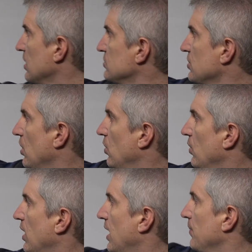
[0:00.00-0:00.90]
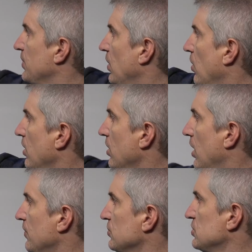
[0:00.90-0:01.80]
So um, there are
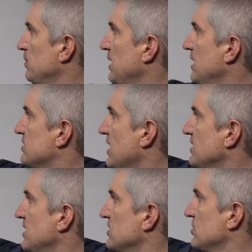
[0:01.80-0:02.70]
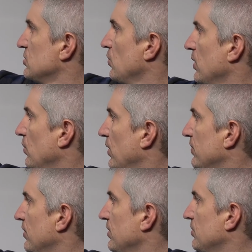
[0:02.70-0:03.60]
other speeds. I tested
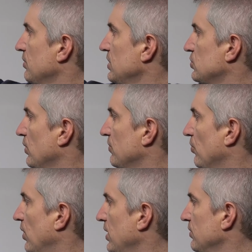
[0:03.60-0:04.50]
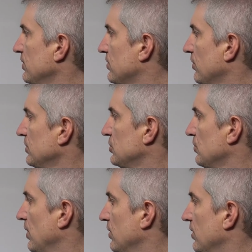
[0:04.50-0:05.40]
2133, 2400,
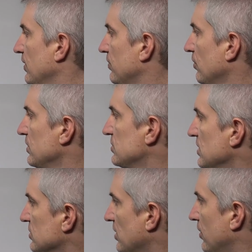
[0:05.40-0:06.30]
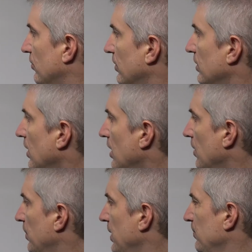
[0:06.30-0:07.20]
3200, and 3600.
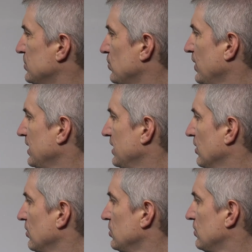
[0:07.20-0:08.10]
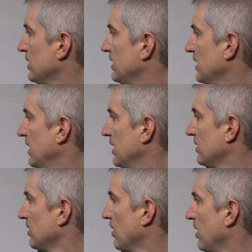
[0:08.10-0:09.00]
But in between here, you can
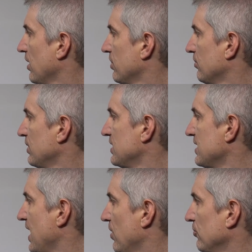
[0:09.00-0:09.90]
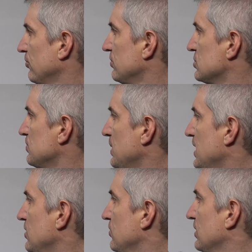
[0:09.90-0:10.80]
get uh, 3000
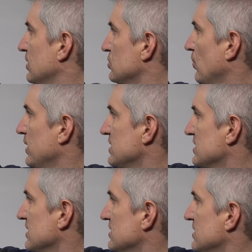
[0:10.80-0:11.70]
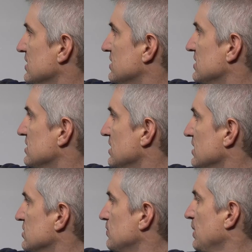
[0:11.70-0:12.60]
speed, you can get
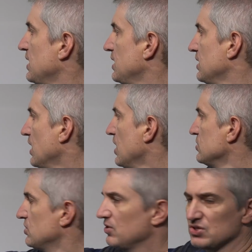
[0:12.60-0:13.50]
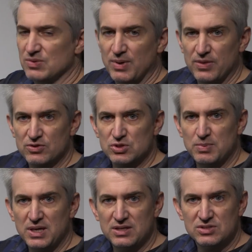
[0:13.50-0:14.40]
2666 speed. So there's some other
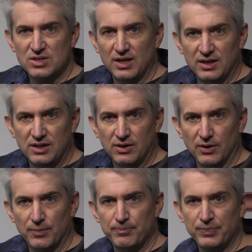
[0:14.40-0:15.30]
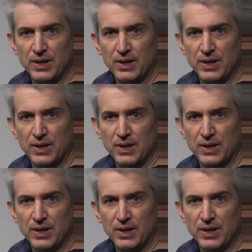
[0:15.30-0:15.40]
speeds in here.